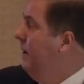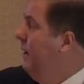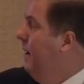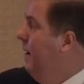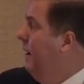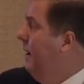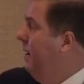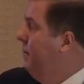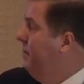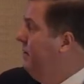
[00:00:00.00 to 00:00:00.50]

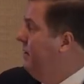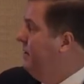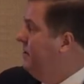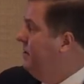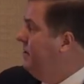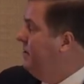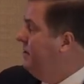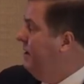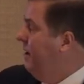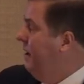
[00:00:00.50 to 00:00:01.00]
Um, this
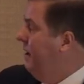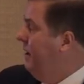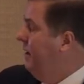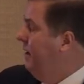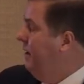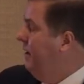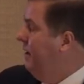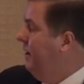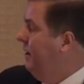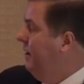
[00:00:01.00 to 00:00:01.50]
is
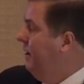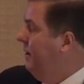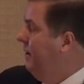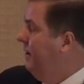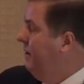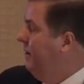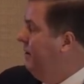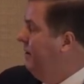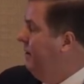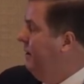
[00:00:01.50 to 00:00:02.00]
a,
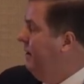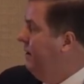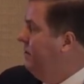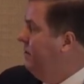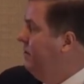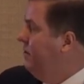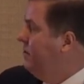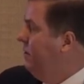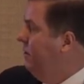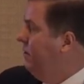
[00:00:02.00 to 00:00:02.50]
uh, a
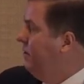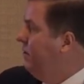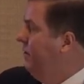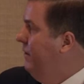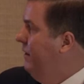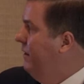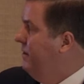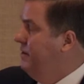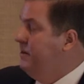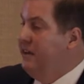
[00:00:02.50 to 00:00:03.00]
news article
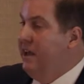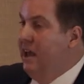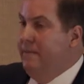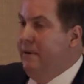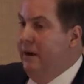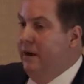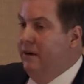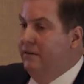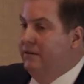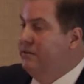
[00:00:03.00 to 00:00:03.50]
that just came
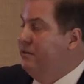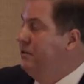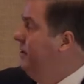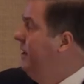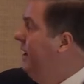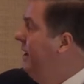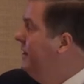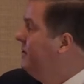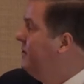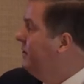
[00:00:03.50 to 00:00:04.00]
out two
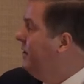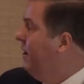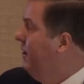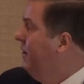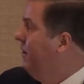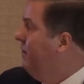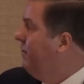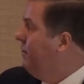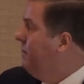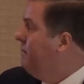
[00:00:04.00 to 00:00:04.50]
days
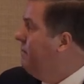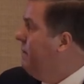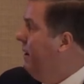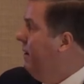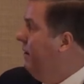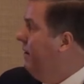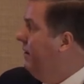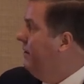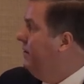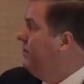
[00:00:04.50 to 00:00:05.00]
ago from
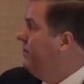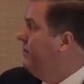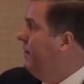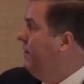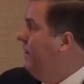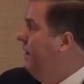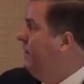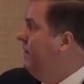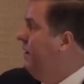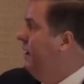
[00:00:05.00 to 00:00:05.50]
Barron's,
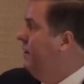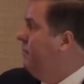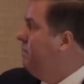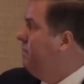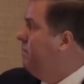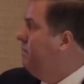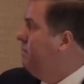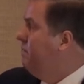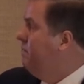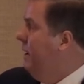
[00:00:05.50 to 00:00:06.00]
and they think
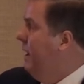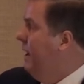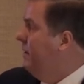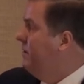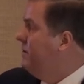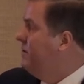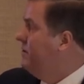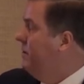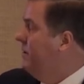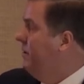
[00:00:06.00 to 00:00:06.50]

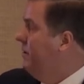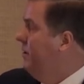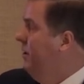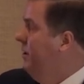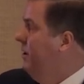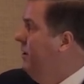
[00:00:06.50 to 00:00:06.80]
banks are,